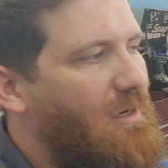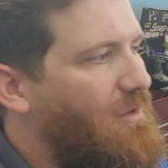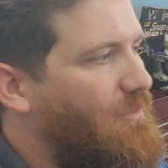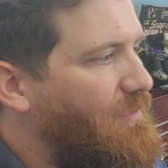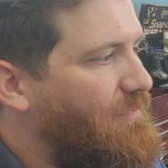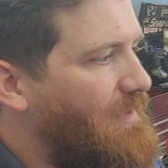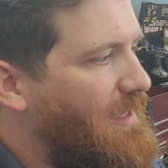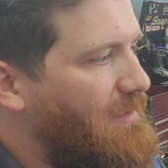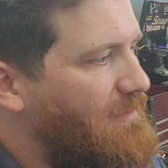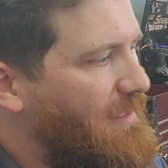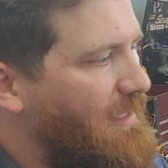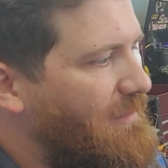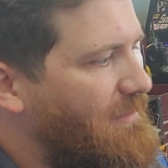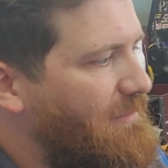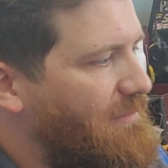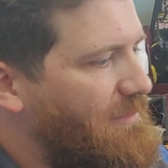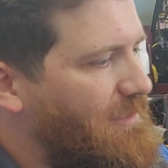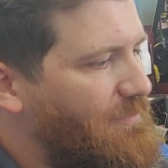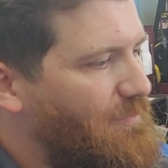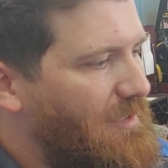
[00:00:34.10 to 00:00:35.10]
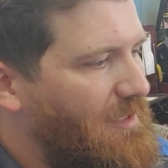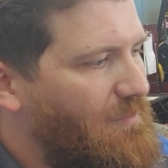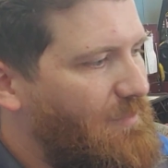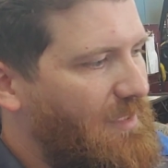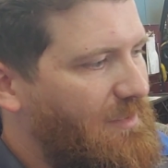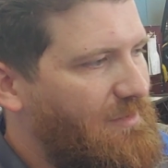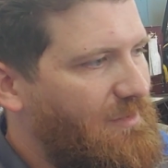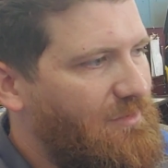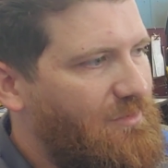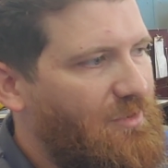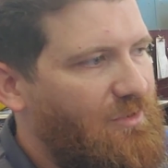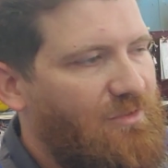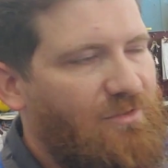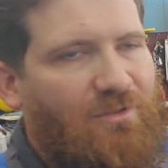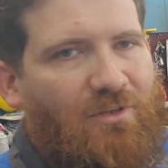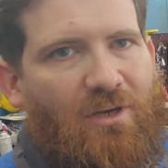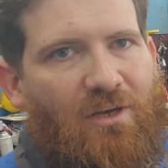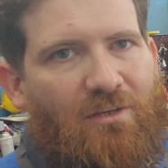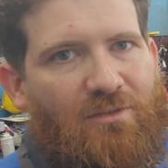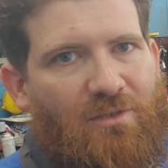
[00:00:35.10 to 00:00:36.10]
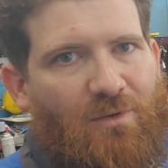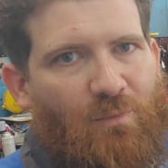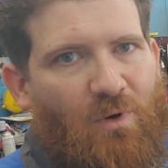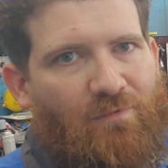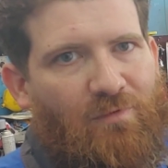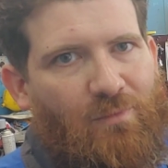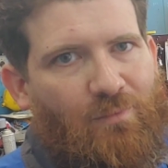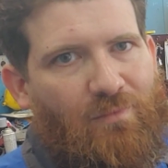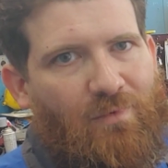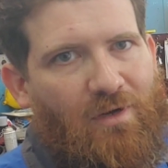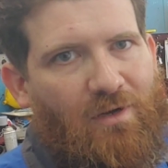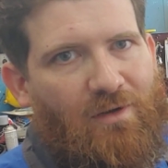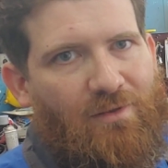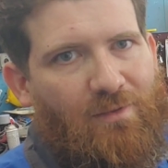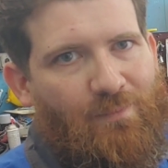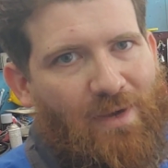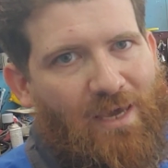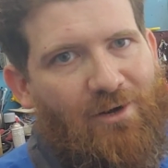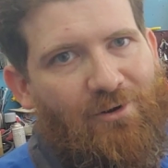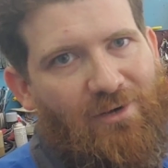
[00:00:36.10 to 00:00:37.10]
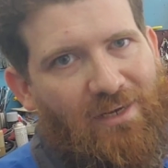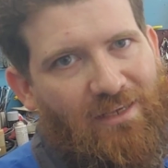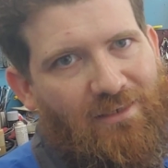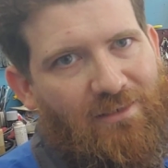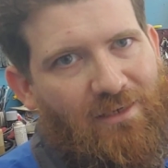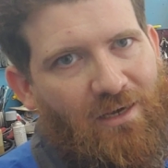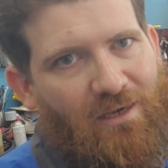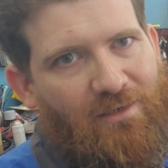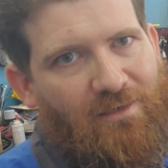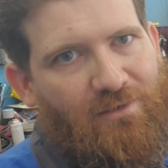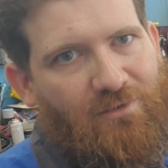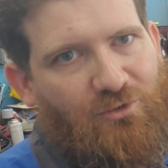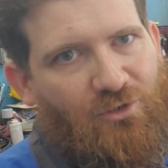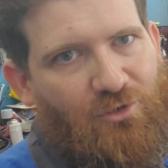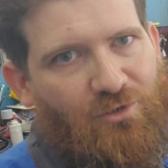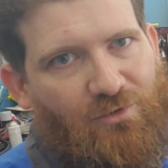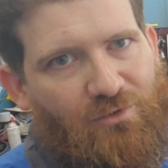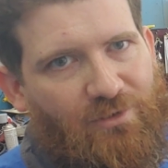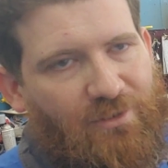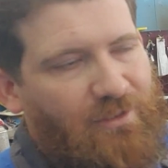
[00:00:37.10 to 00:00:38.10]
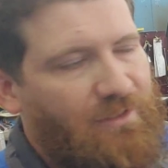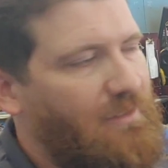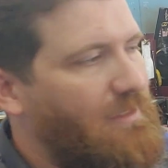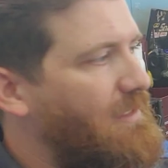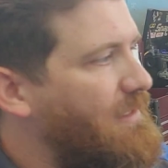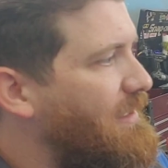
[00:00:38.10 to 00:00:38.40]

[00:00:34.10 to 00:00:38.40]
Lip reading: We found that the TPMS sensors, some of them, the battery had died internally.